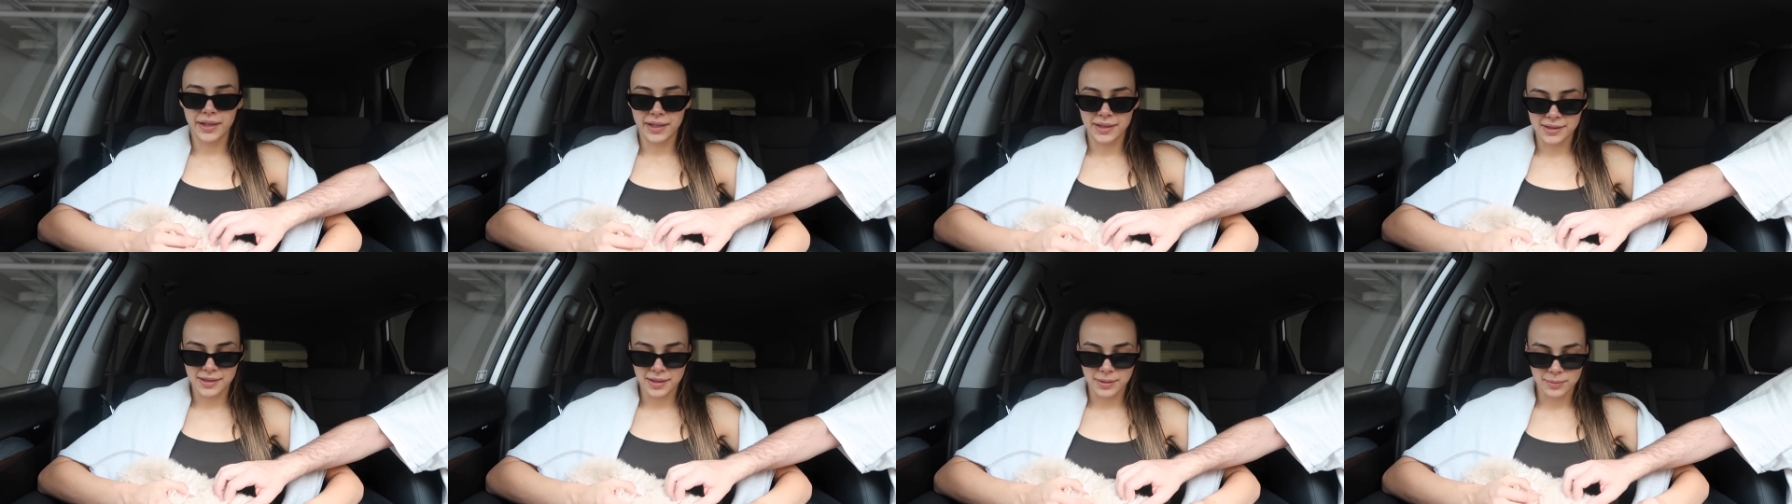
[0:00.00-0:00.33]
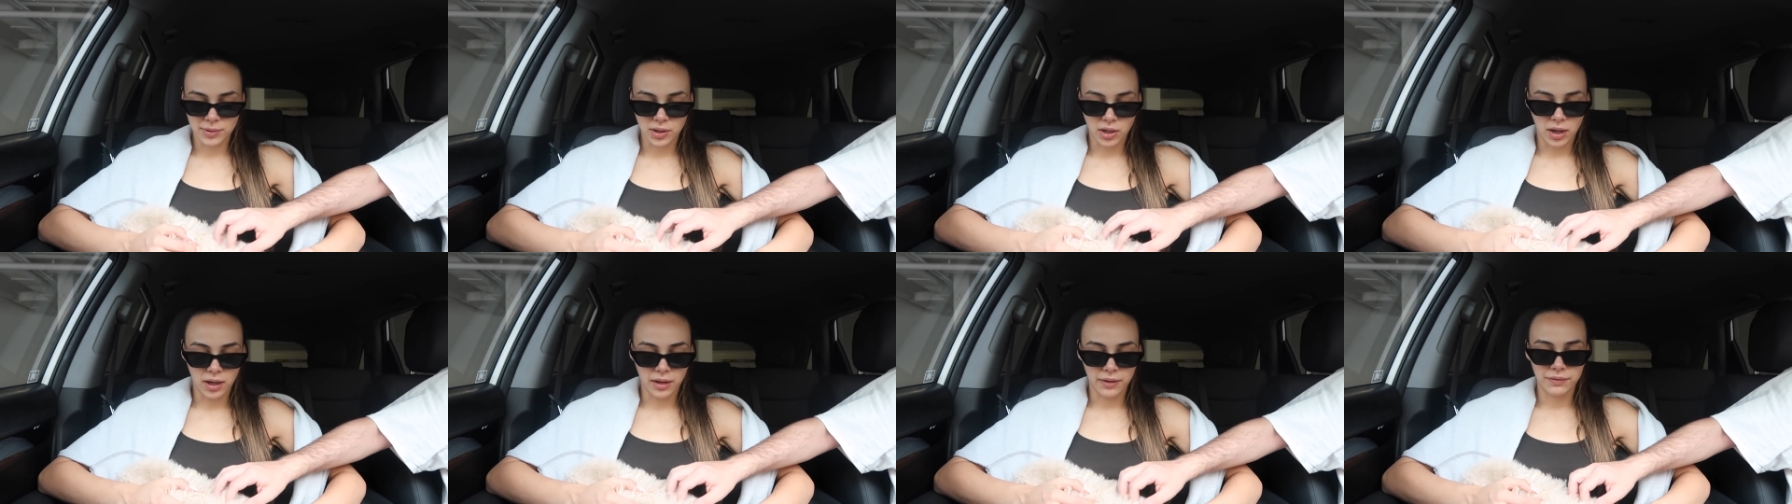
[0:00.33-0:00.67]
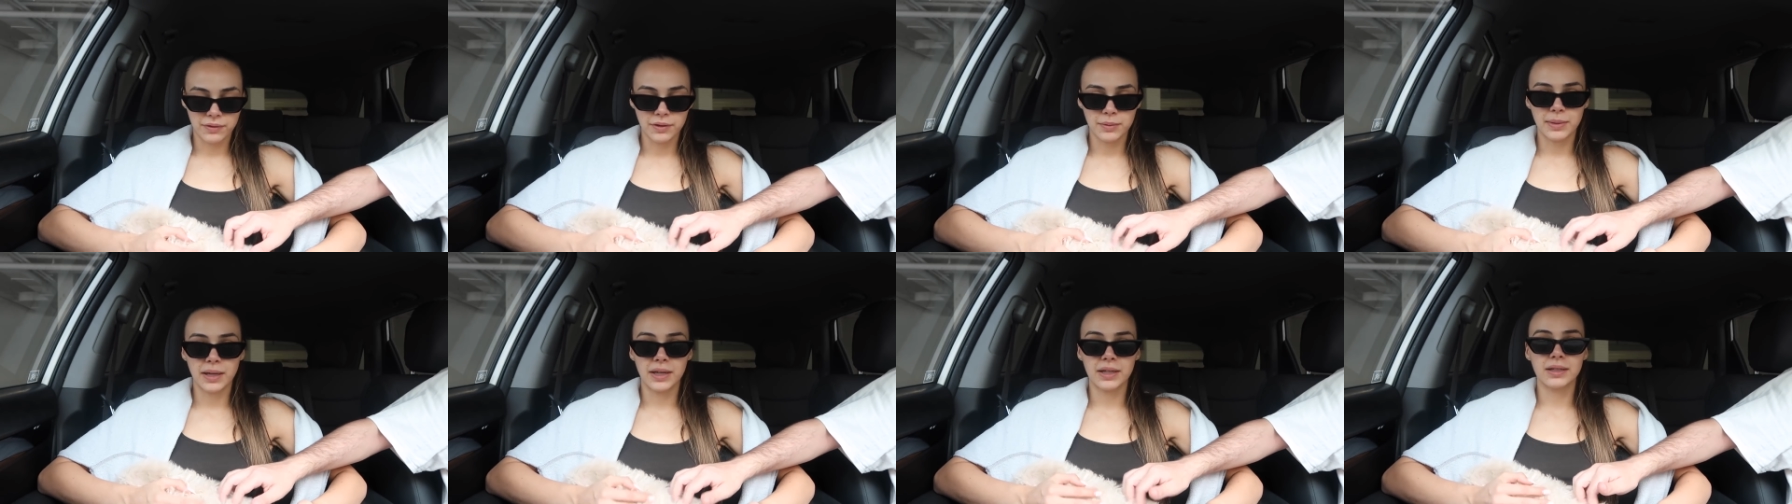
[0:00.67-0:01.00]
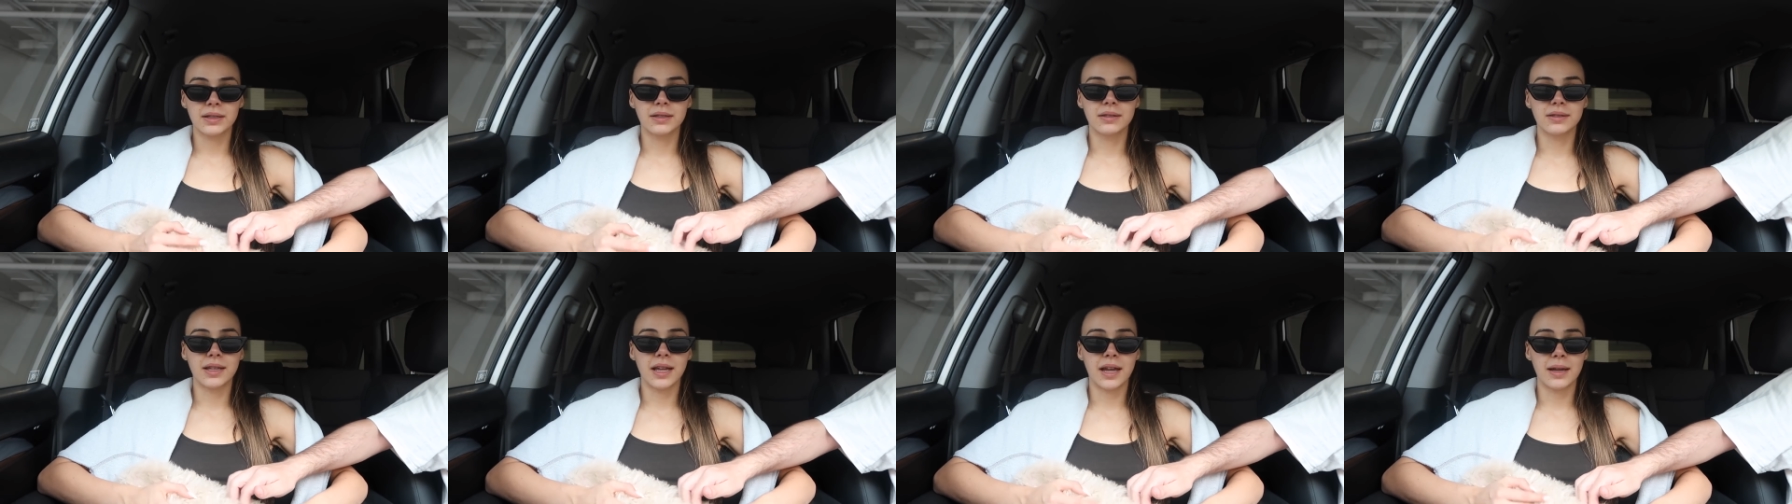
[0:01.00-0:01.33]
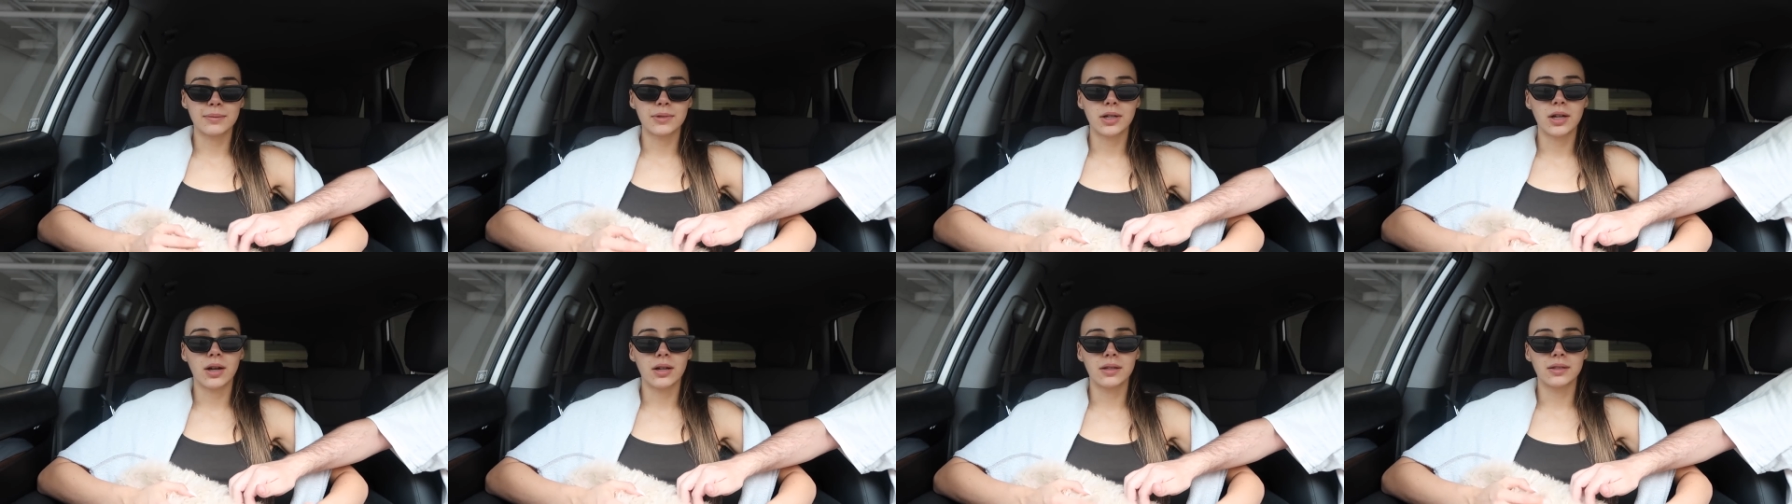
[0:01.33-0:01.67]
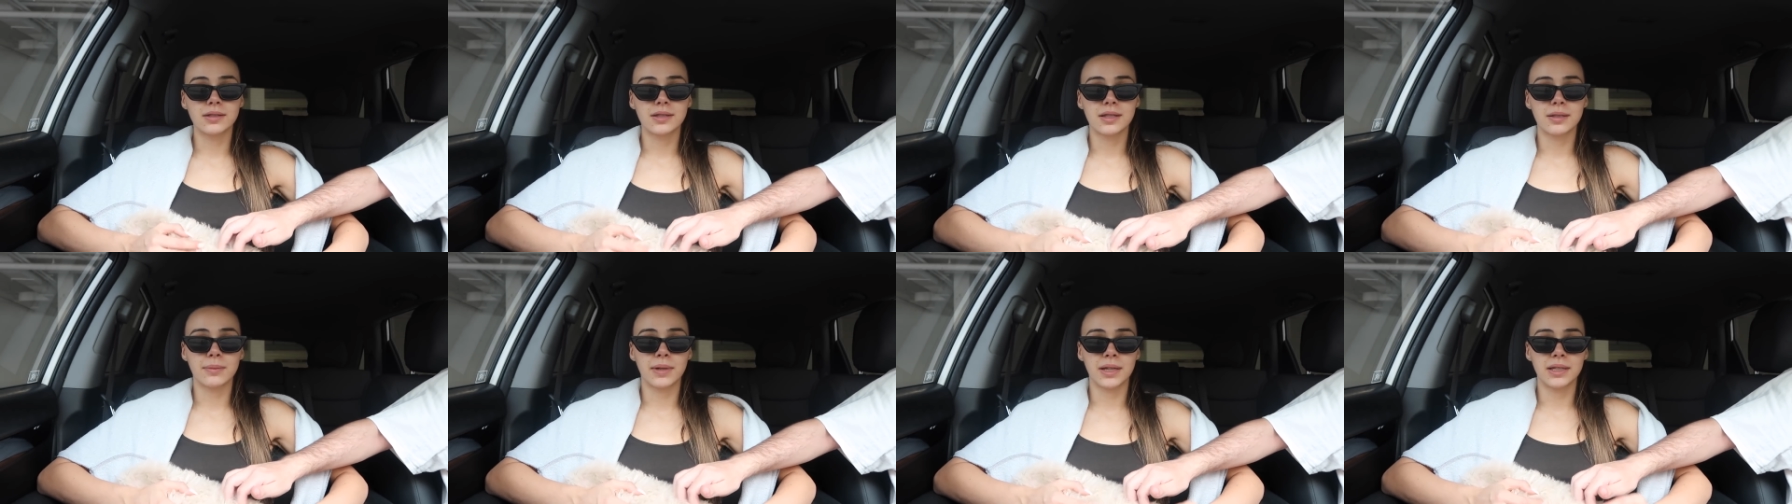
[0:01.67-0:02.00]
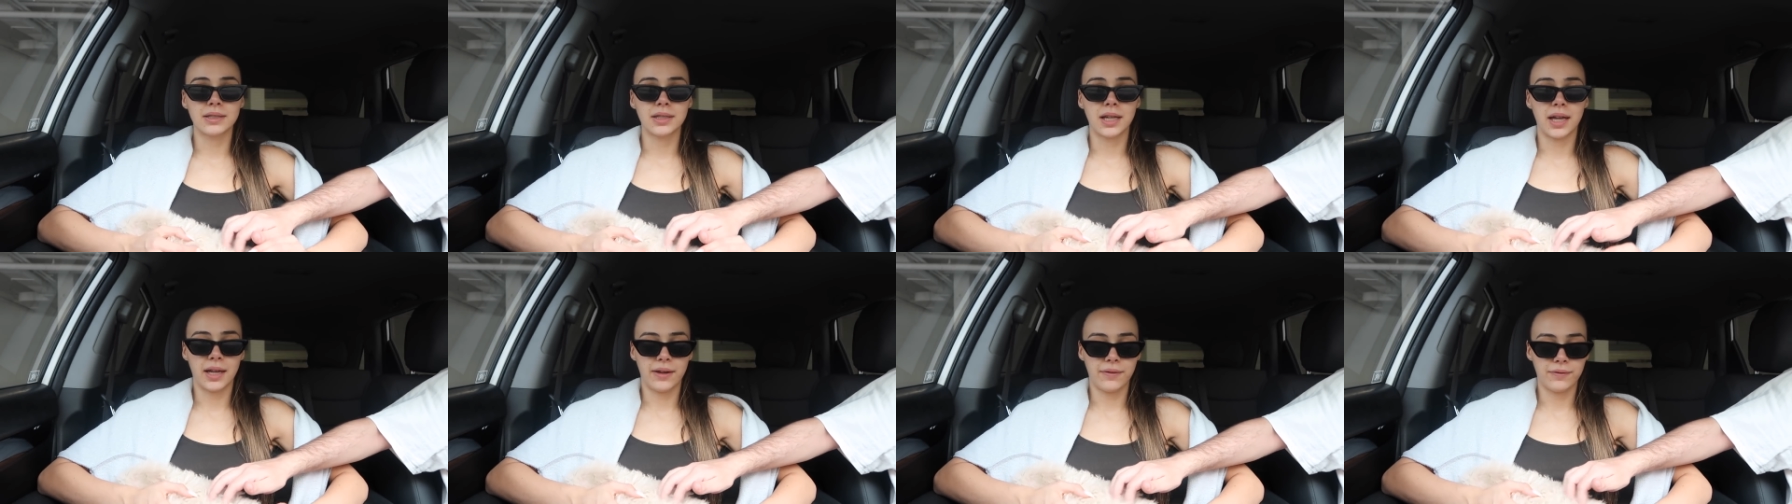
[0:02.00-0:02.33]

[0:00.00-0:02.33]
get some coffee. My camera honestly might die.